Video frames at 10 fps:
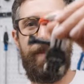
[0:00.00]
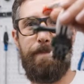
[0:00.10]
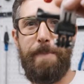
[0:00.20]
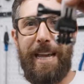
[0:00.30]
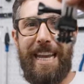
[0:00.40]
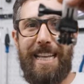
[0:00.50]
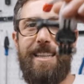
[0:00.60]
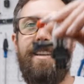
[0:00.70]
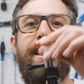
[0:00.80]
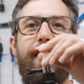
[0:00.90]

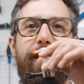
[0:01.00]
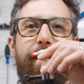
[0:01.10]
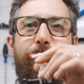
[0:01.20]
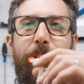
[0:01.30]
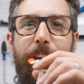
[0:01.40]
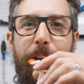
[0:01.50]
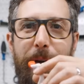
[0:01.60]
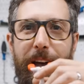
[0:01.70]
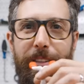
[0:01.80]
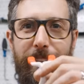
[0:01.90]
Magnetic. Got it in your
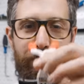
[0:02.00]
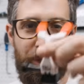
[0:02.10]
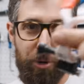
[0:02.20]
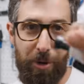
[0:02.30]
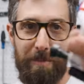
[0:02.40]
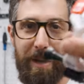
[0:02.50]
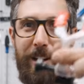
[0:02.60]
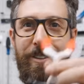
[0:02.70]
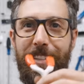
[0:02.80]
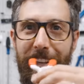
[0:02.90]
mouth with your grill
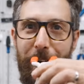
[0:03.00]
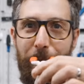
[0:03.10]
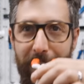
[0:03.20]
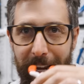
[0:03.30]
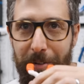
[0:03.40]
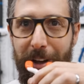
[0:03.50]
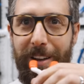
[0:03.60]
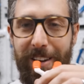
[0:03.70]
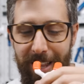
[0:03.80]
mount, riding around.